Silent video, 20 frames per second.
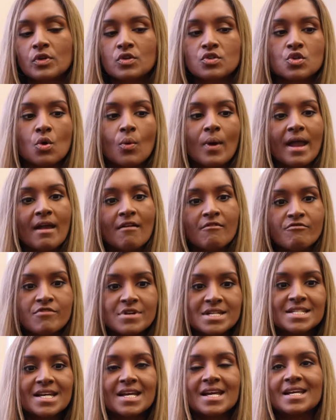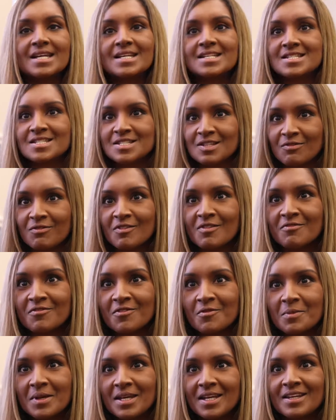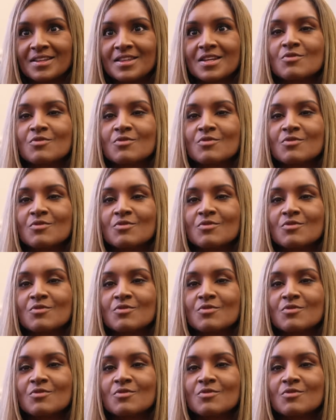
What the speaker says: So every day is different for me.